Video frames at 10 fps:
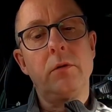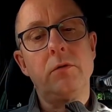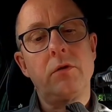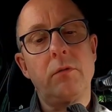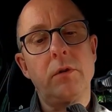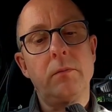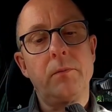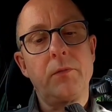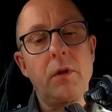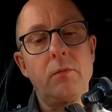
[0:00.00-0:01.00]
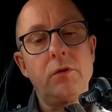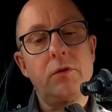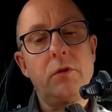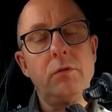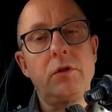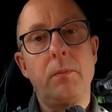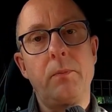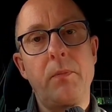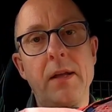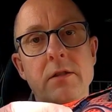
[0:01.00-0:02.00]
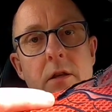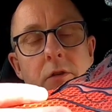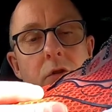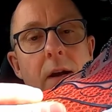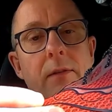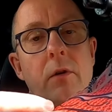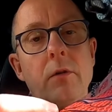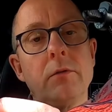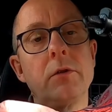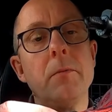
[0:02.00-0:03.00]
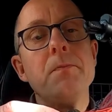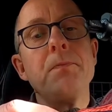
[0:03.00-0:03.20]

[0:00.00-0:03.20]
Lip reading: used to enter triathlons.